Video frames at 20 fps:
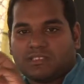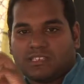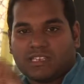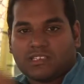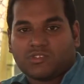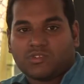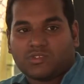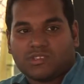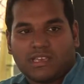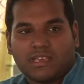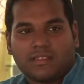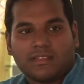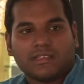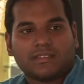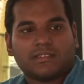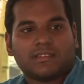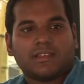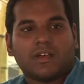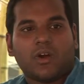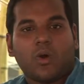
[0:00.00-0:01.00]
just to say
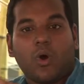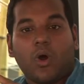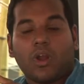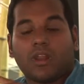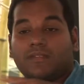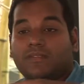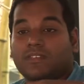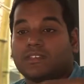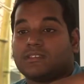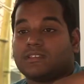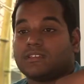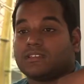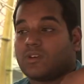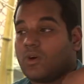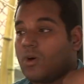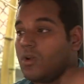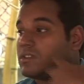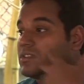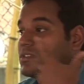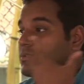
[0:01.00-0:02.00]
this, all of this is
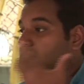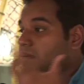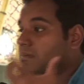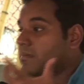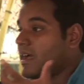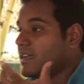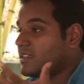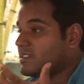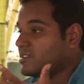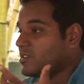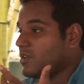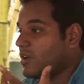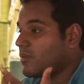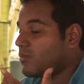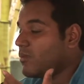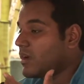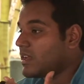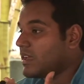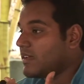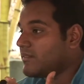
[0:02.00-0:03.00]
also premised on
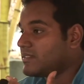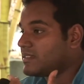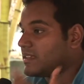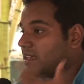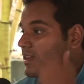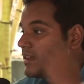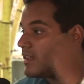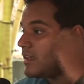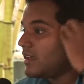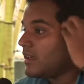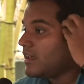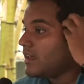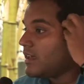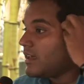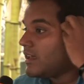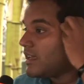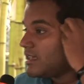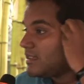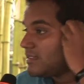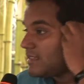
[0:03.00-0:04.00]
what I've said
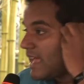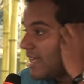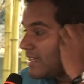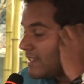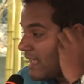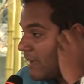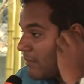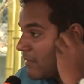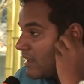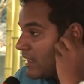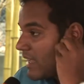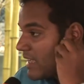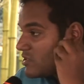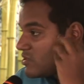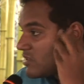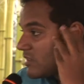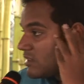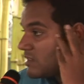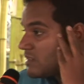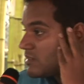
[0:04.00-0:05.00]
is that Tamil
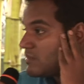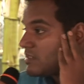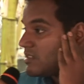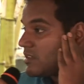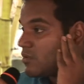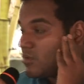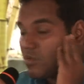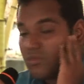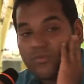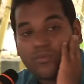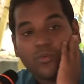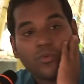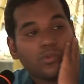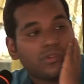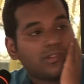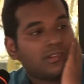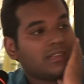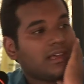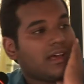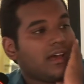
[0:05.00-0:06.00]
nationalism is a good
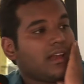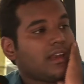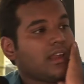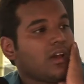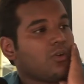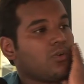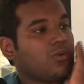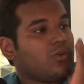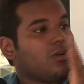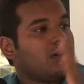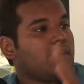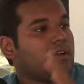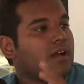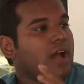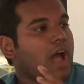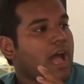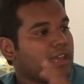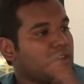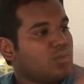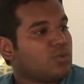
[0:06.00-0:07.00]
force. Now,
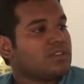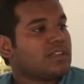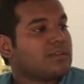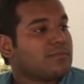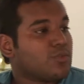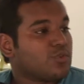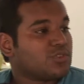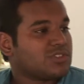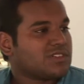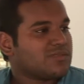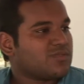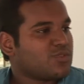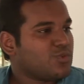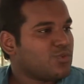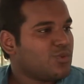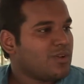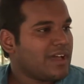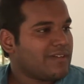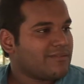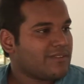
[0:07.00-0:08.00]
I know that most of
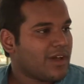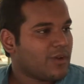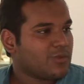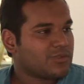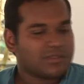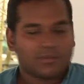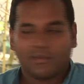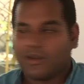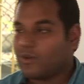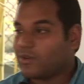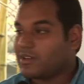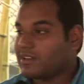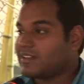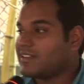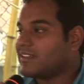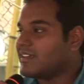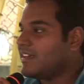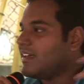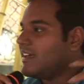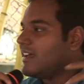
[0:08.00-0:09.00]
you have doubts about it,
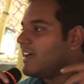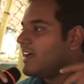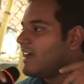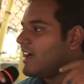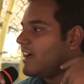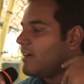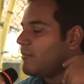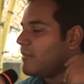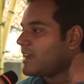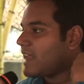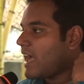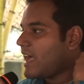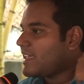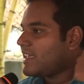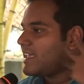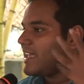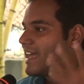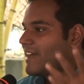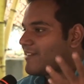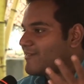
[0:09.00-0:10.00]
but I
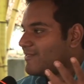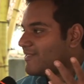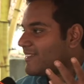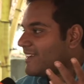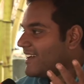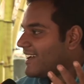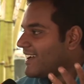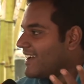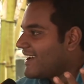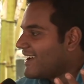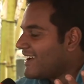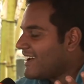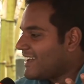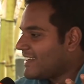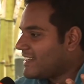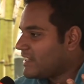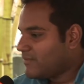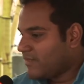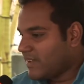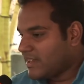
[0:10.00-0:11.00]
have
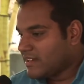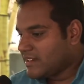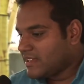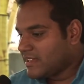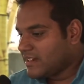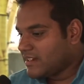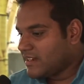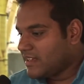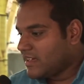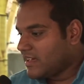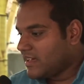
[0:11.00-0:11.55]
defended.